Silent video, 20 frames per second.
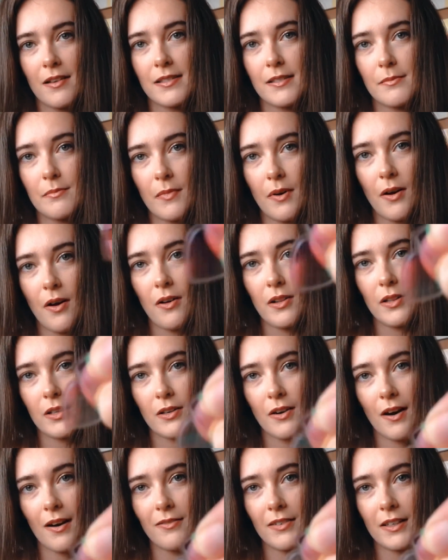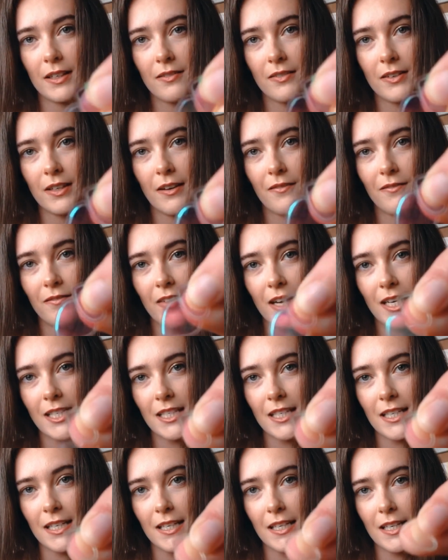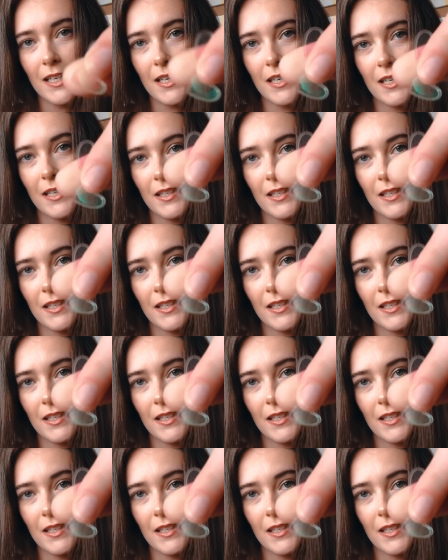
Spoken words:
some holographic confetti.